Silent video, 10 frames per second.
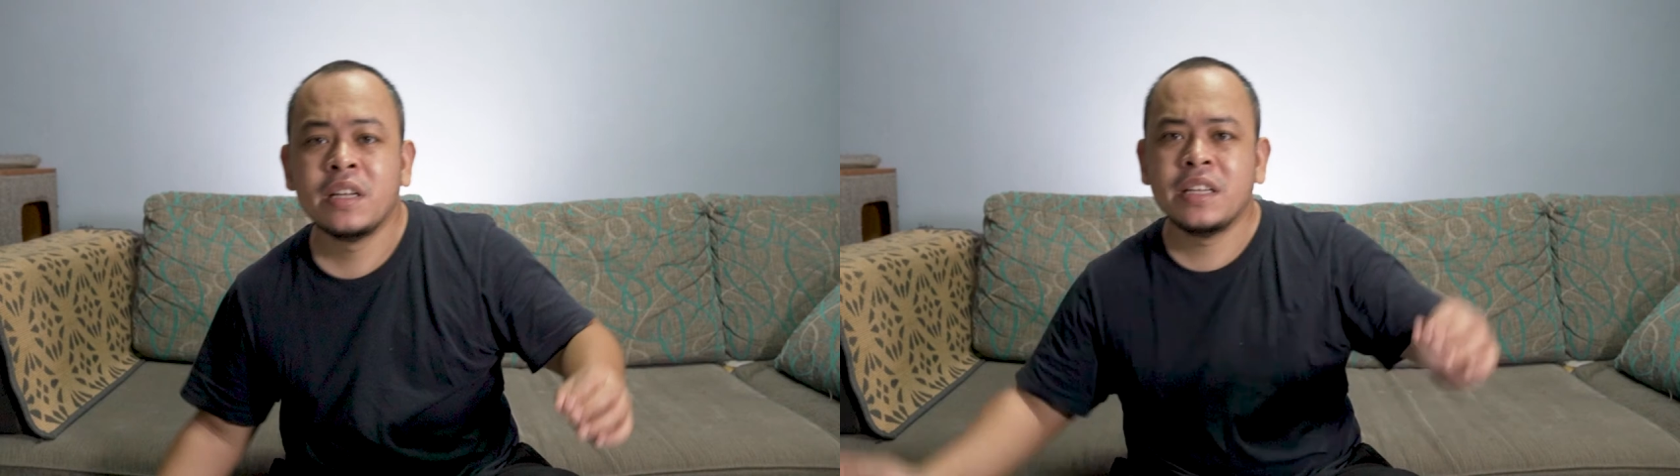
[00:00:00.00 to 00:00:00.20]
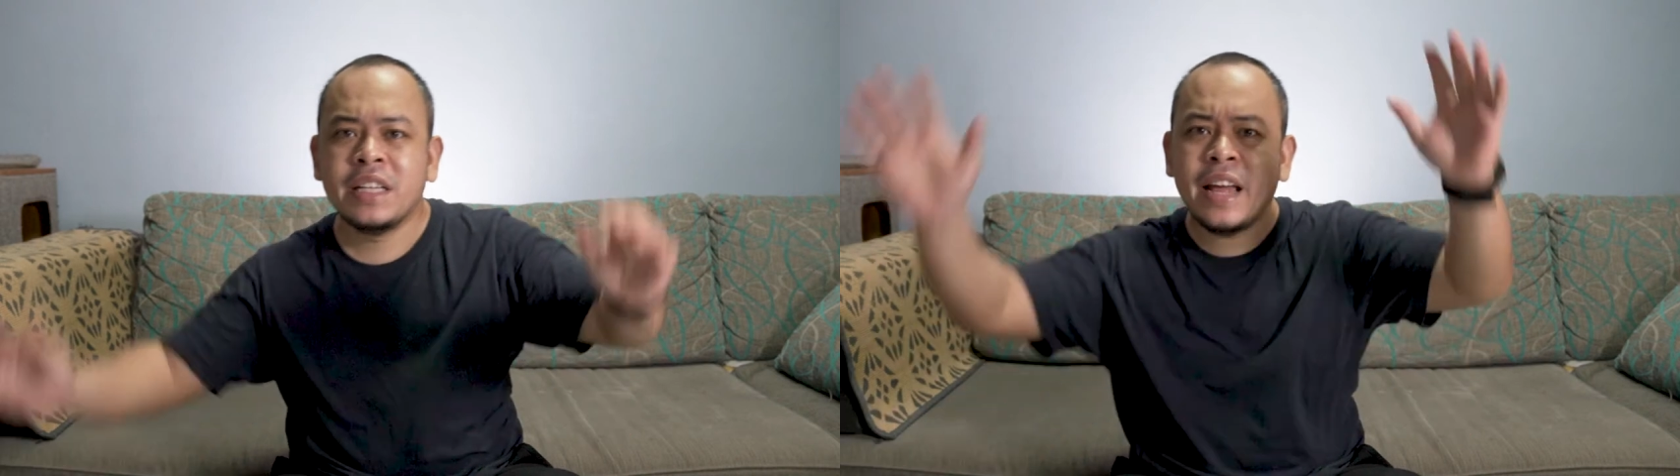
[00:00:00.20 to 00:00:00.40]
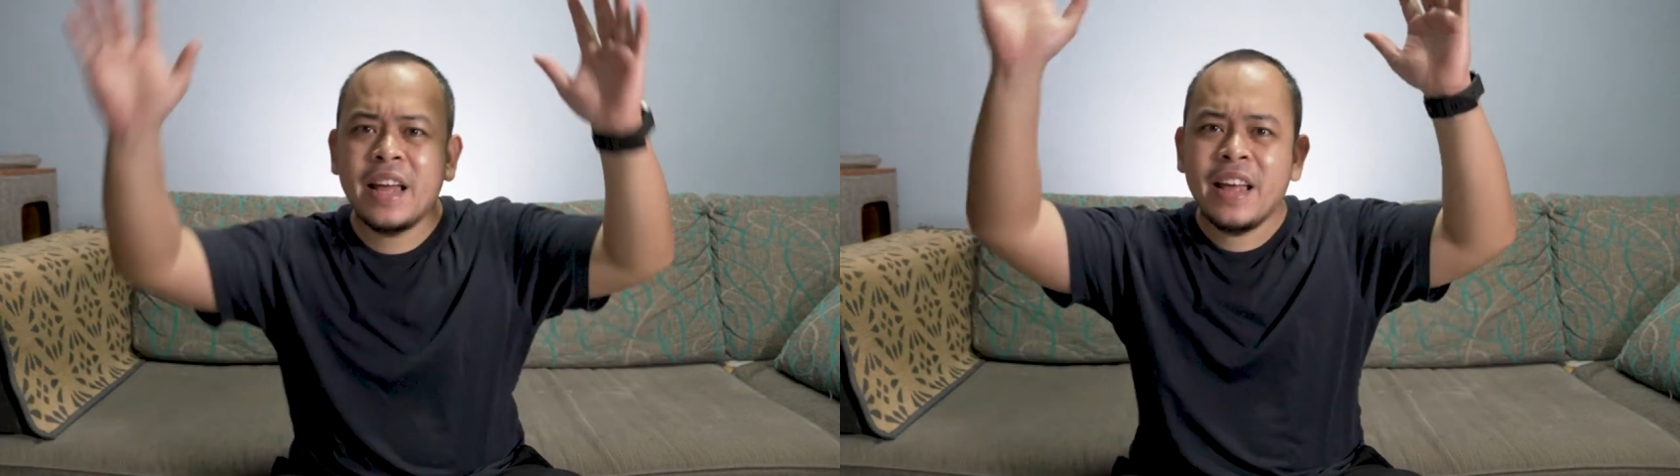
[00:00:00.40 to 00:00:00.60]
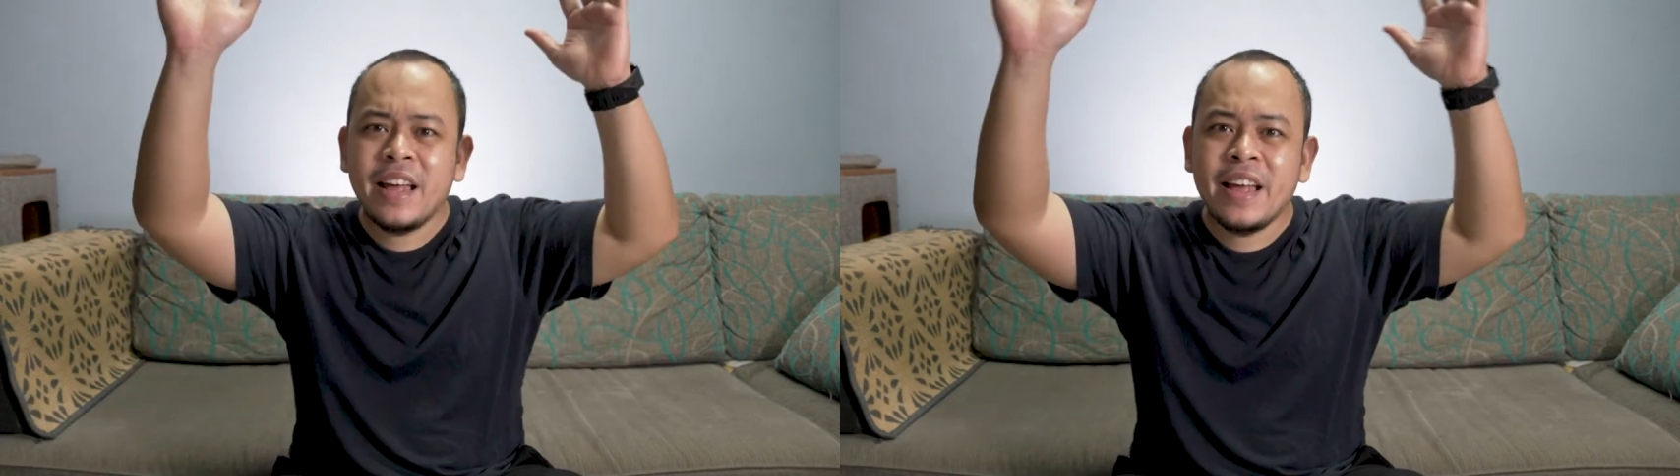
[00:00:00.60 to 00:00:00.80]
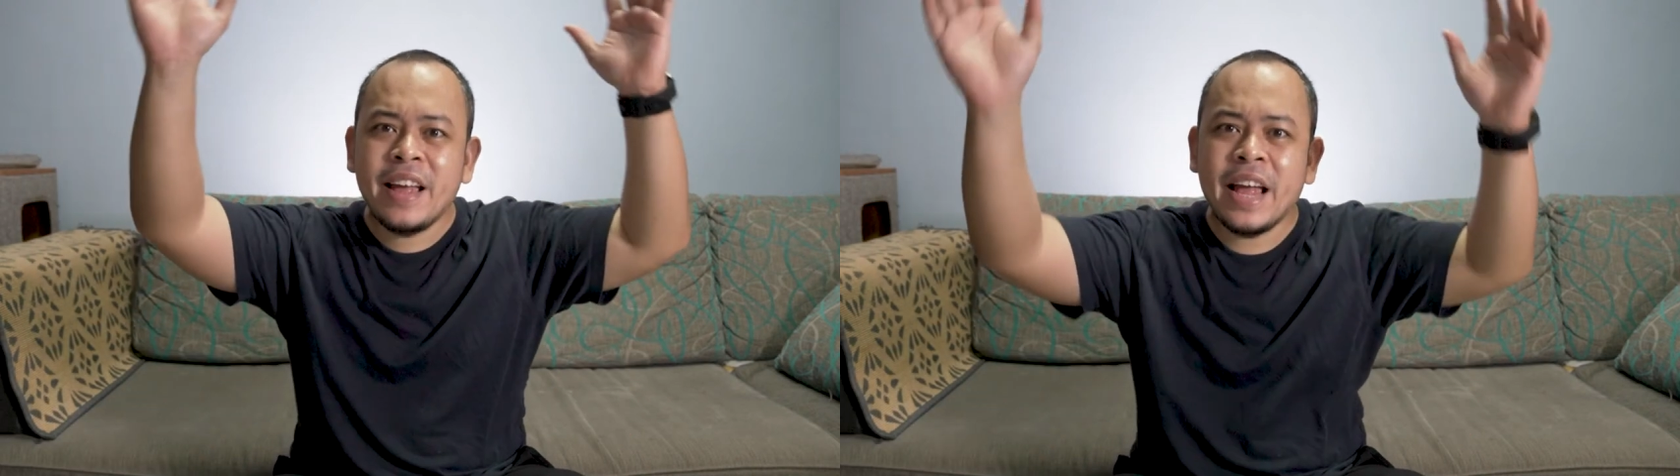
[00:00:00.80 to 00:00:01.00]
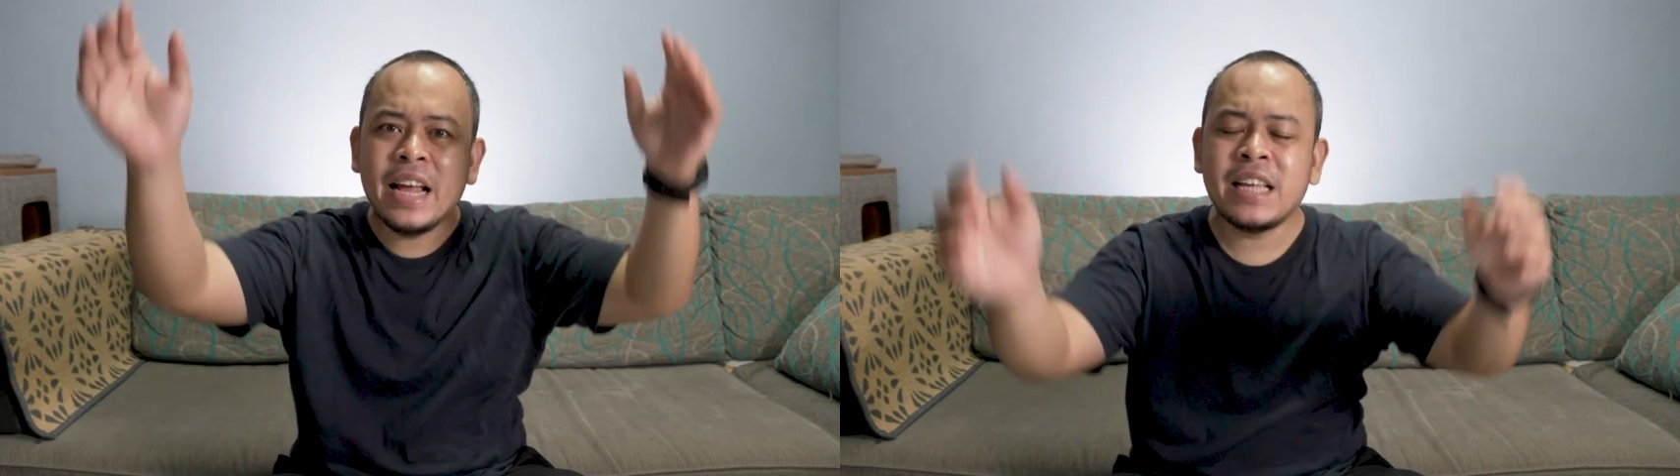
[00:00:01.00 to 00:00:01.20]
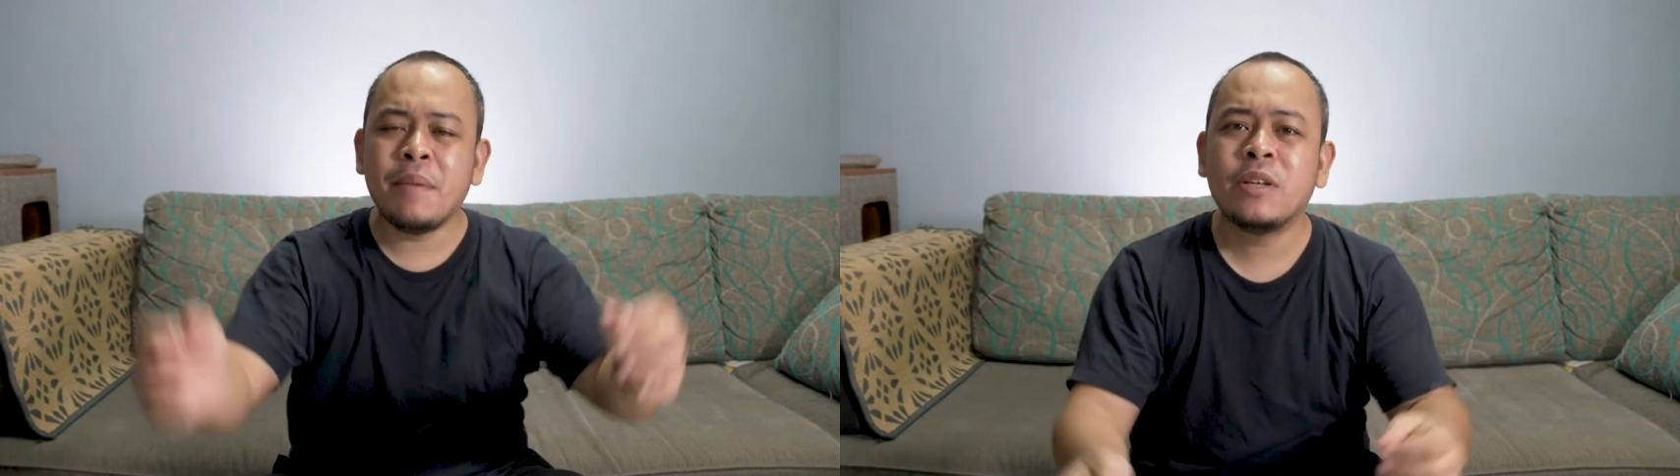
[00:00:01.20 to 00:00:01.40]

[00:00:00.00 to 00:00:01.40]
Yay! It's